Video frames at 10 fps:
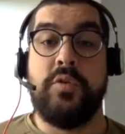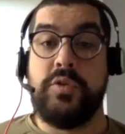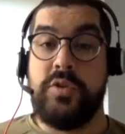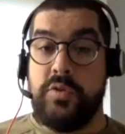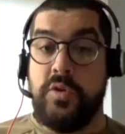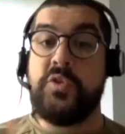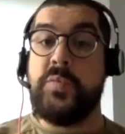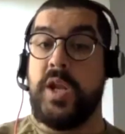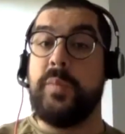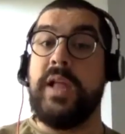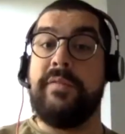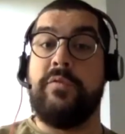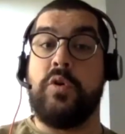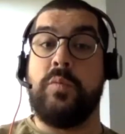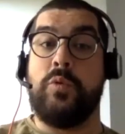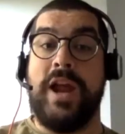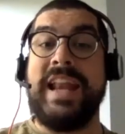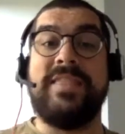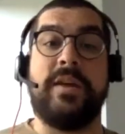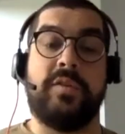you used to be on a platform where
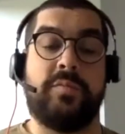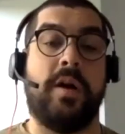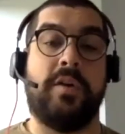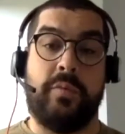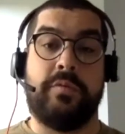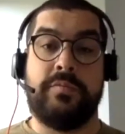anything was possible.